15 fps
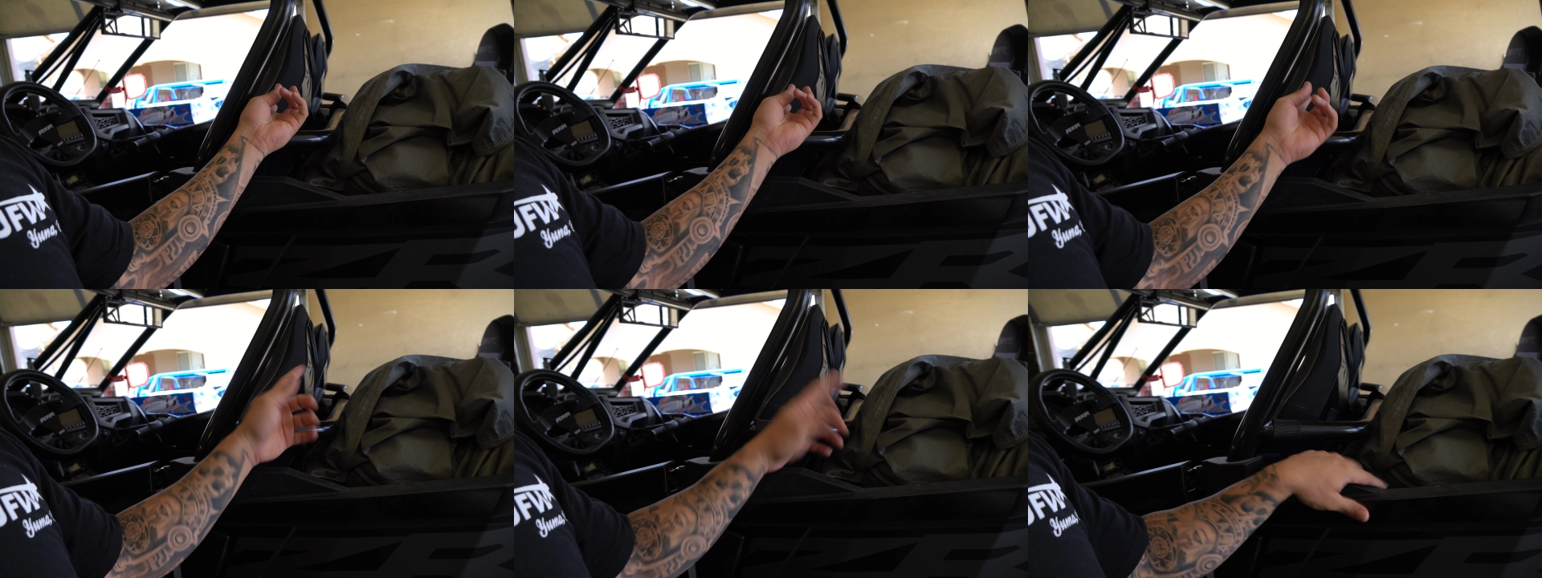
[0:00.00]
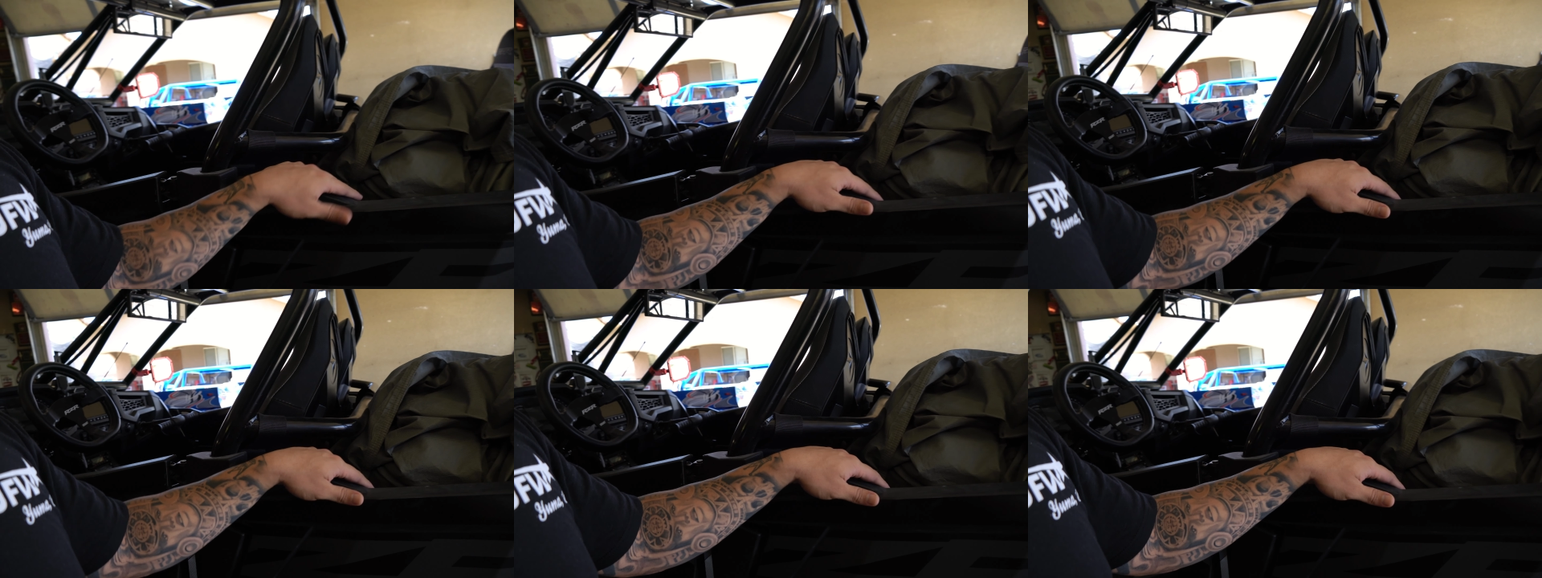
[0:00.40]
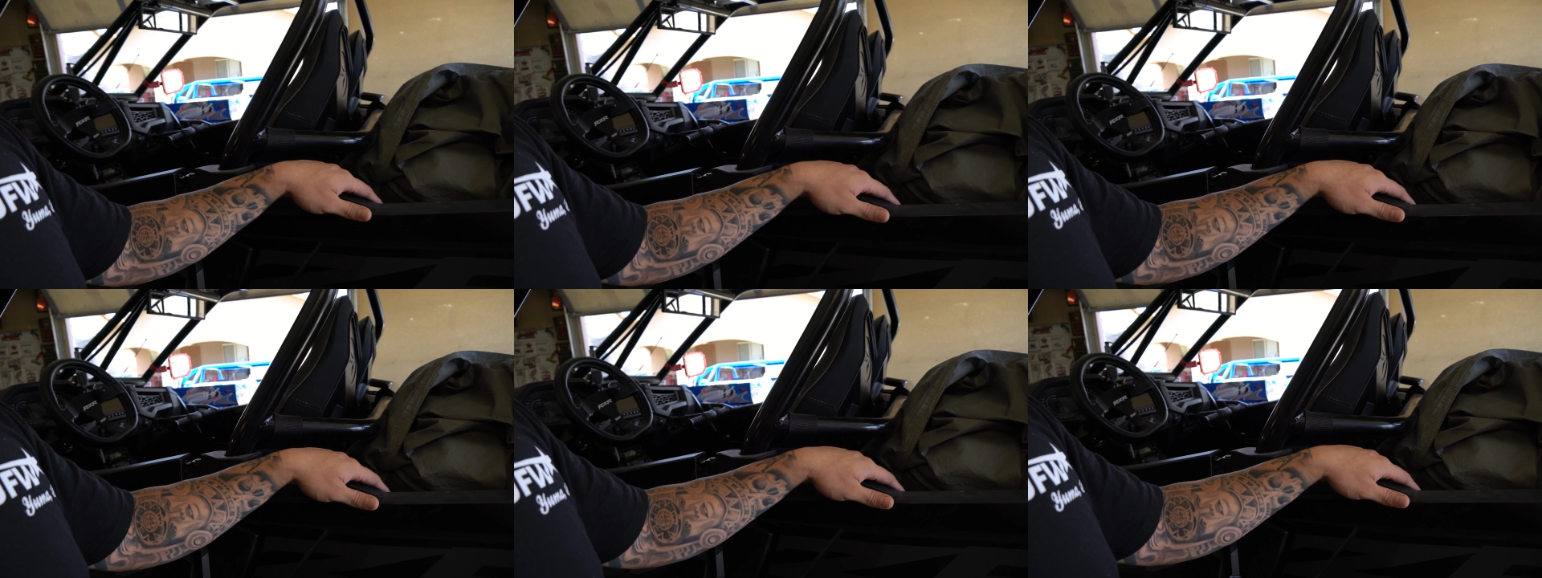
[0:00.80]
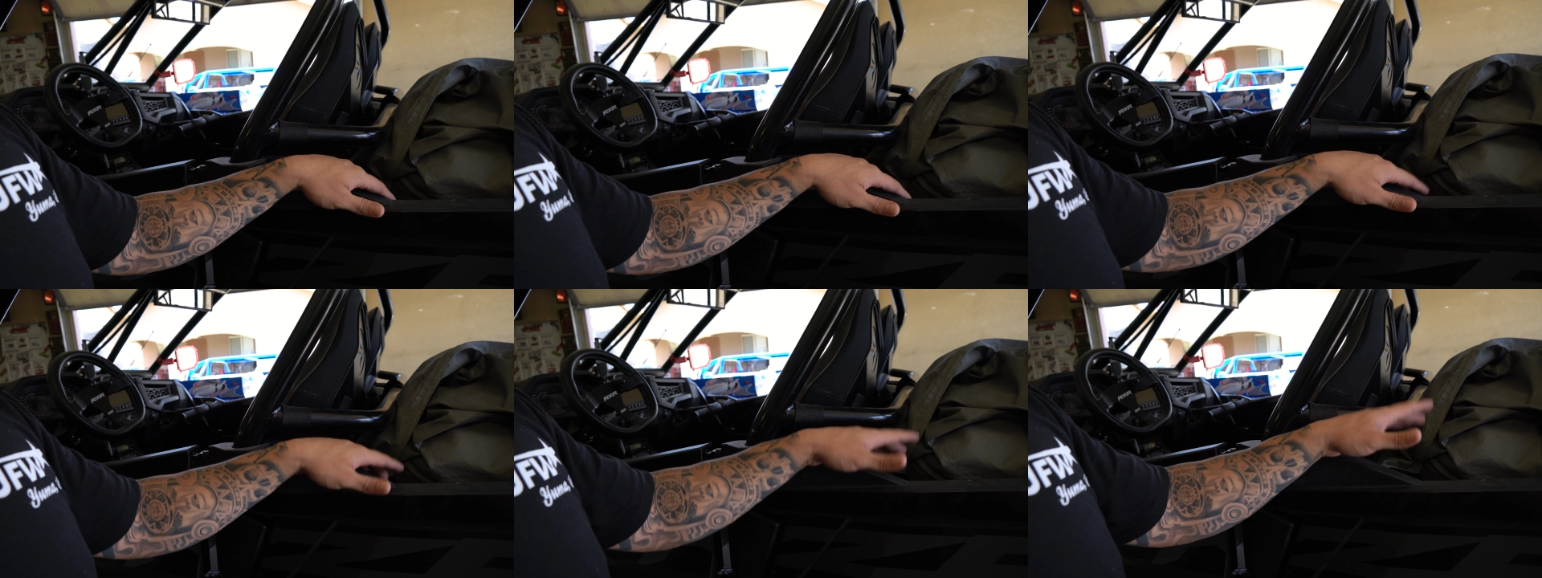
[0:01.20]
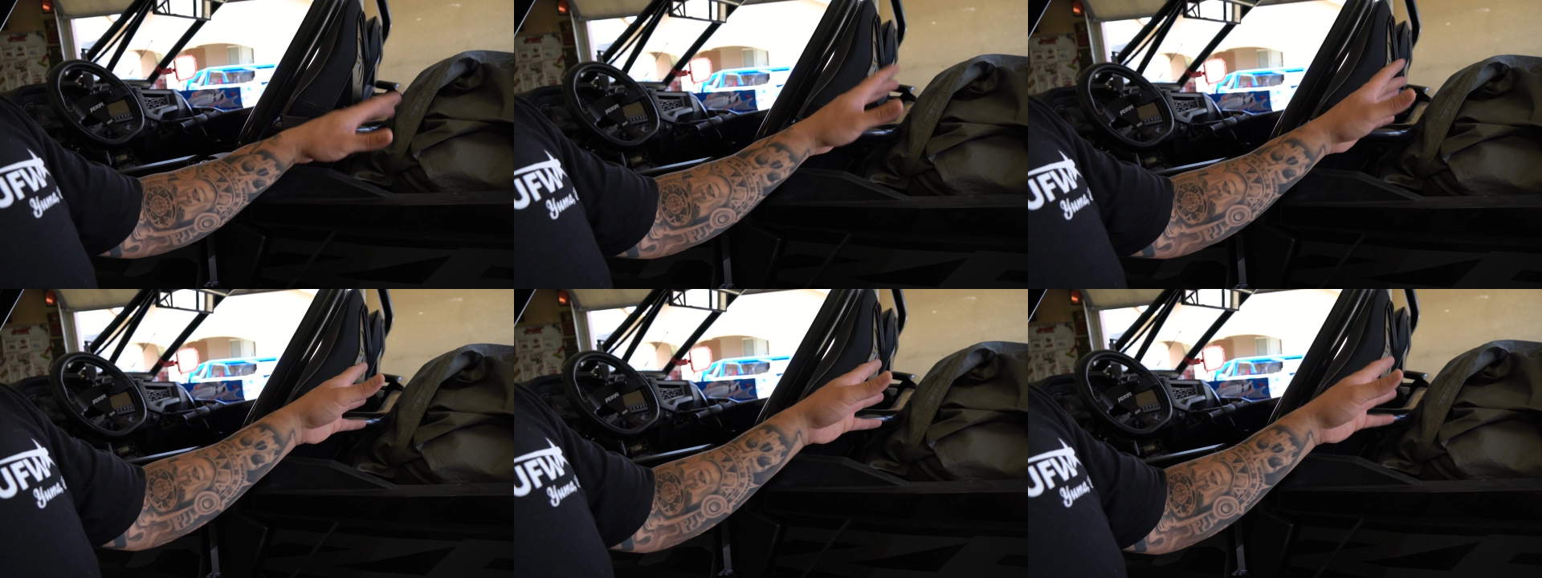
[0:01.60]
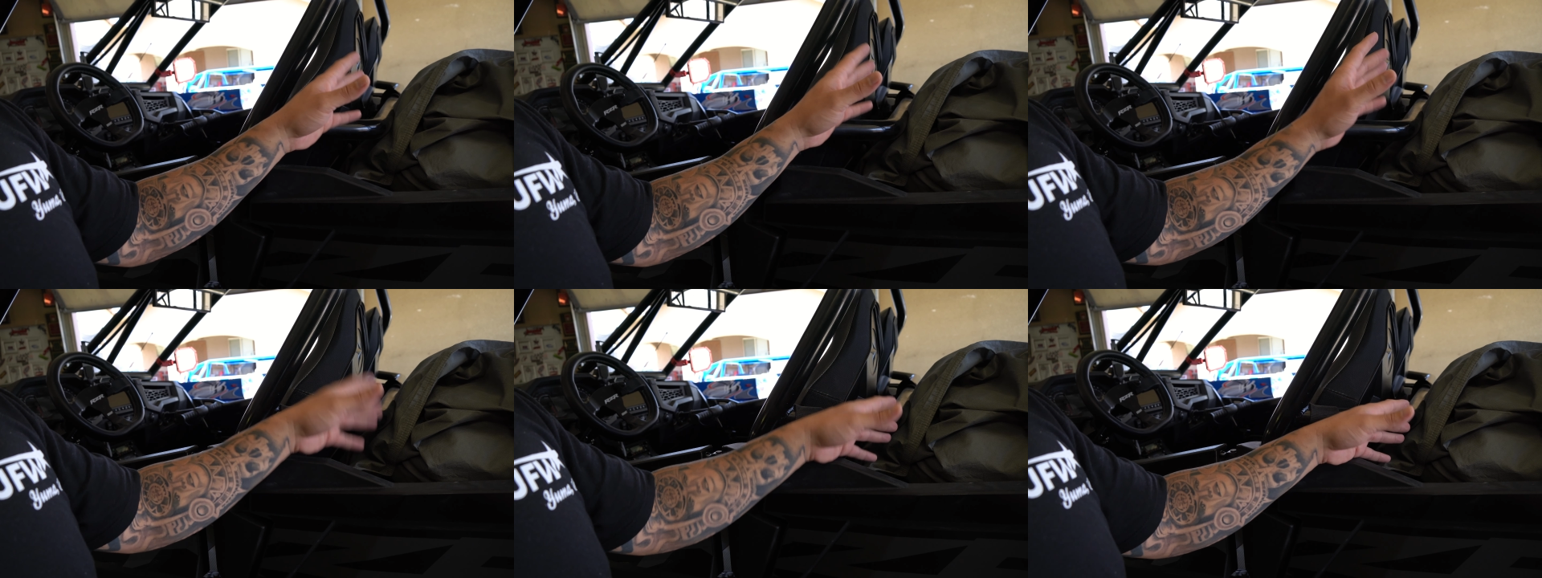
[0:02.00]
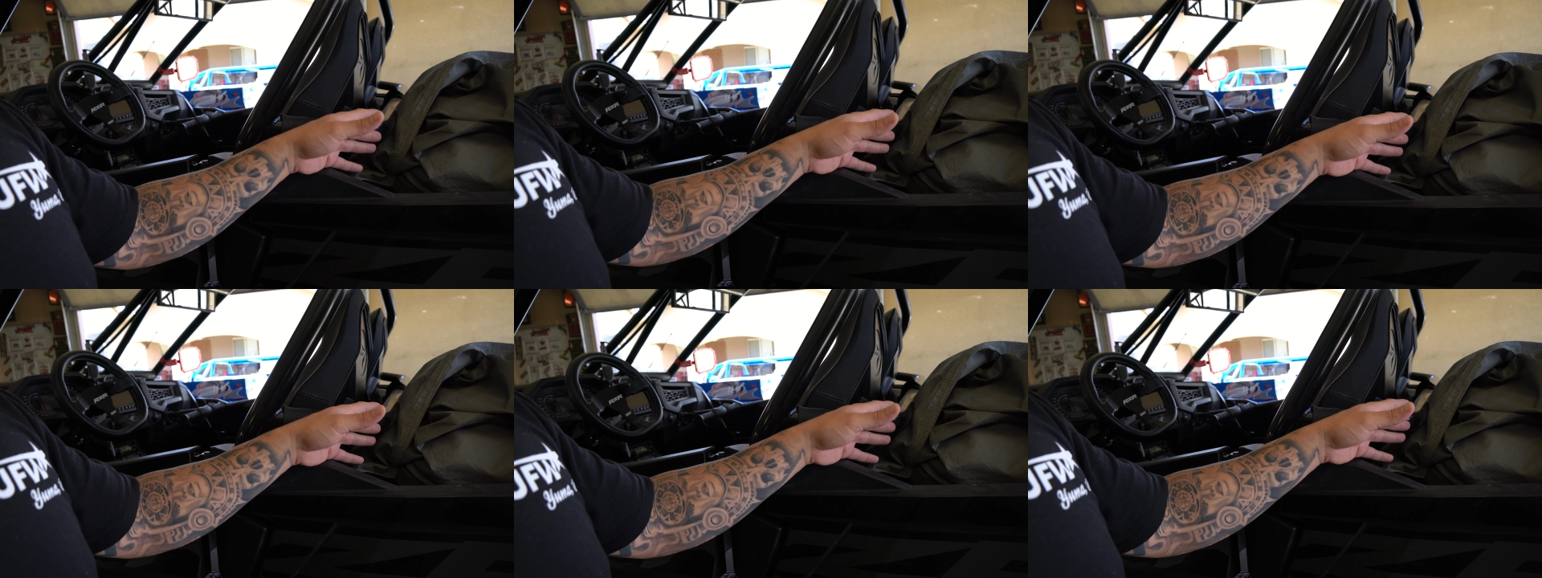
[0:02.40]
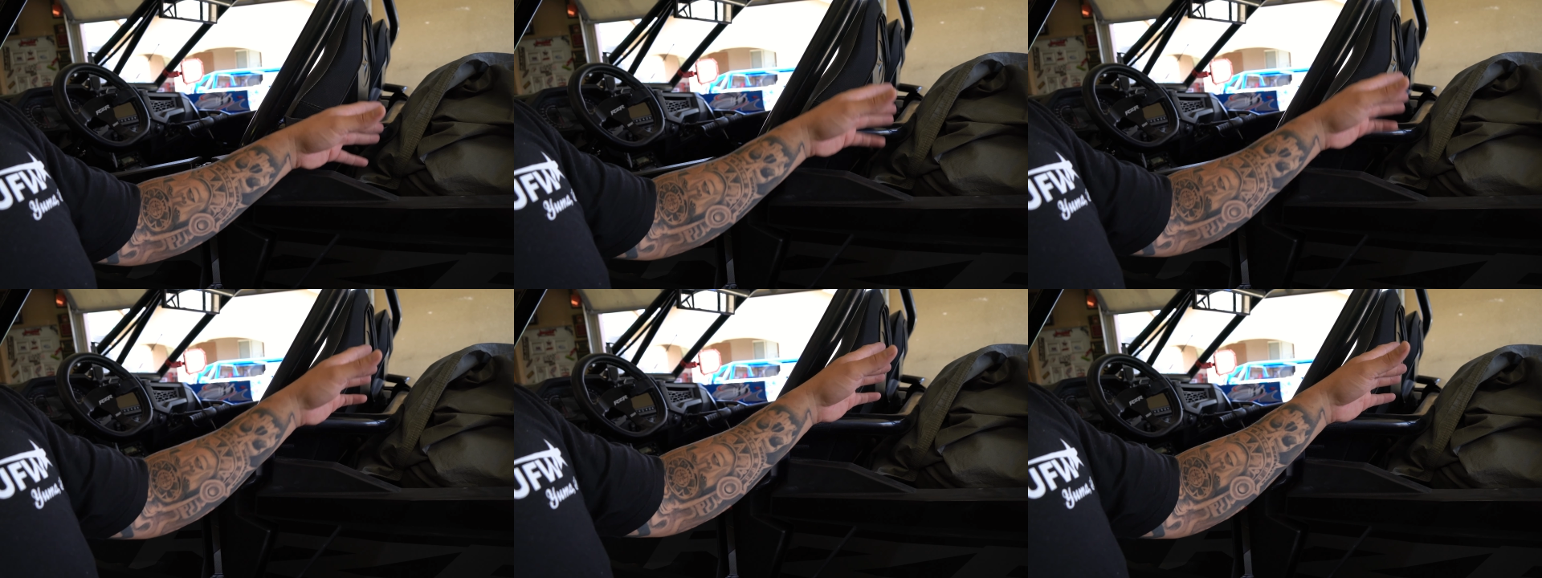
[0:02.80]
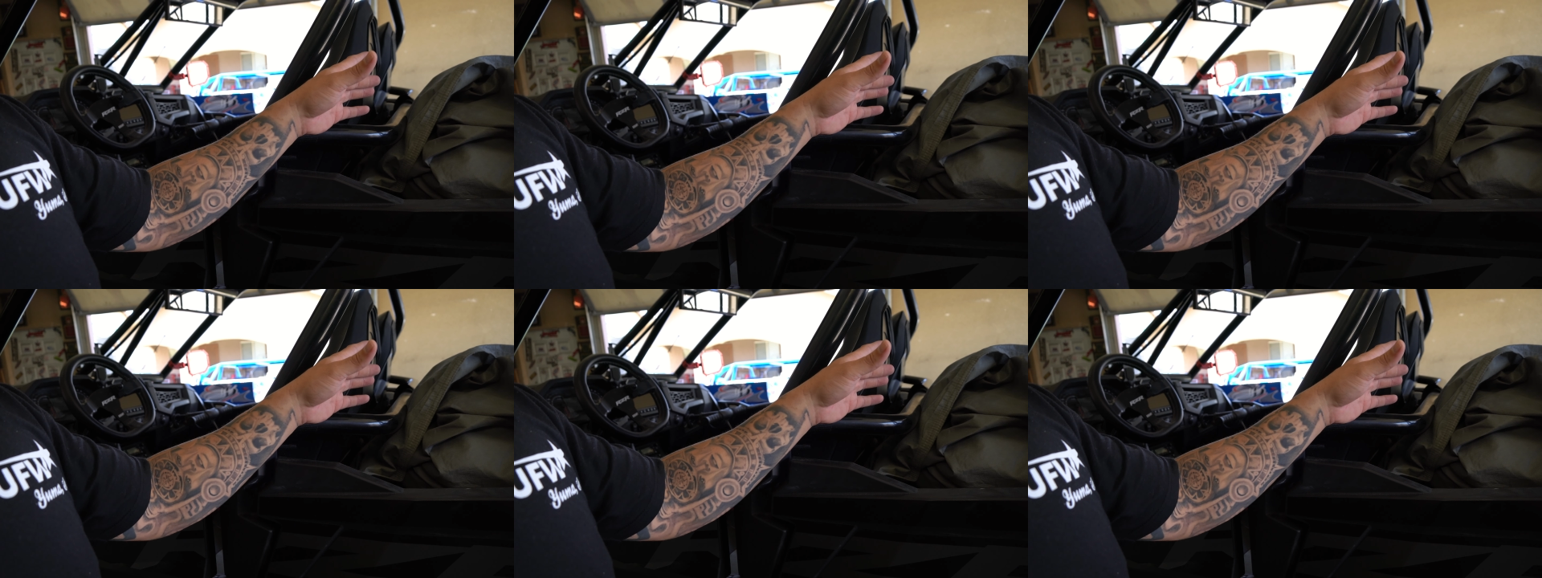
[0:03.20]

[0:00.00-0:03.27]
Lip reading: Nobody's mouth can be seen.